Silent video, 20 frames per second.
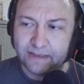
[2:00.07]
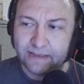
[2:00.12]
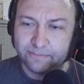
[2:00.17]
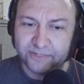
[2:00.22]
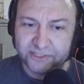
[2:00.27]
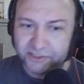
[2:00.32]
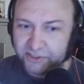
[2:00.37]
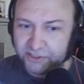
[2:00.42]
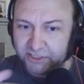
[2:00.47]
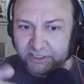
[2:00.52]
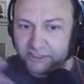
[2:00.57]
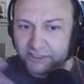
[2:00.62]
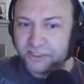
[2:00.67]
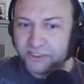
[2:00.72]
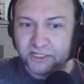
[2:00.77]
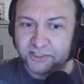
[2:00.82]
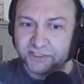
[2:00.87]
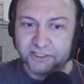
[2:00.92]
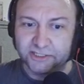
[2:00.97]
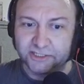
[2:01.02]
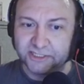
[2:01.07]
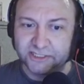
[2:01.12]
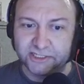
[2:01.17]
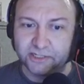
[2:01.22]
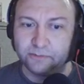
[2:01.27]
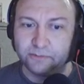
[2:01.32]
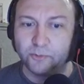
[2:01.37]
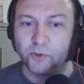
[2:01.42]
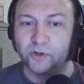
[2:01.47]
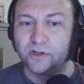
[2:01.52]
It's, it just doesn't exist
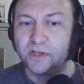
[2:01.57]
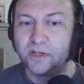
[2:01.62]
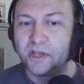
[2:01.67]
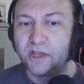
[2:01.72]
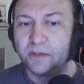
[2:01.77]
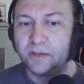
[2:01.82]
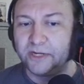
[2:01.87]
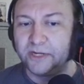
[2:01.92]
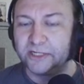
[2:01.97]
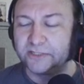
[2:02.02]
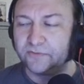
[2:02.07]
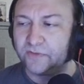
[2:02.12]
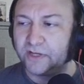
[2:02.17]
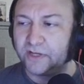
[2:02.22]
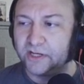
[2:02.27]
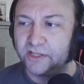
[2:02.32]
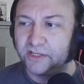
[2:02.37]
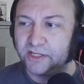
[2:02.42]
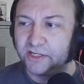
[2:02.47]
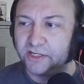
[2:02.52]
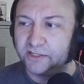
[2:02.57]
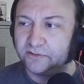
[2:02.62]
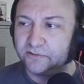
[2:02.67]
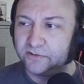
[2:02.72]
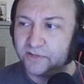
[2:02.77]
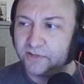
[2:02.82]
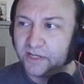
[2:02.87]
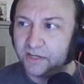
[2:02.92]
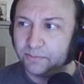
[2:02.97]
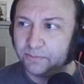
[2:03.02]
anymore because of the
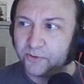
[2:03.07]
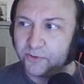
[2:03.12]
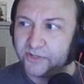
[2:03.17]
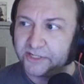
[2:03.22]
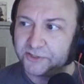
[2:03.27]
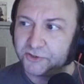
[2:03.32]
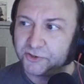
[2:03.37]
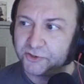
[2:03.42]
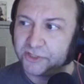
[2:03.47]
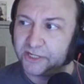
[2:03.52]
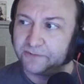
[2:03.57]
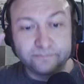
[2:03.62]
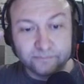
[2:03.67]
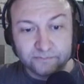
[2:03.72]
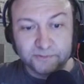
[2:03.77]
the uh, protesters there.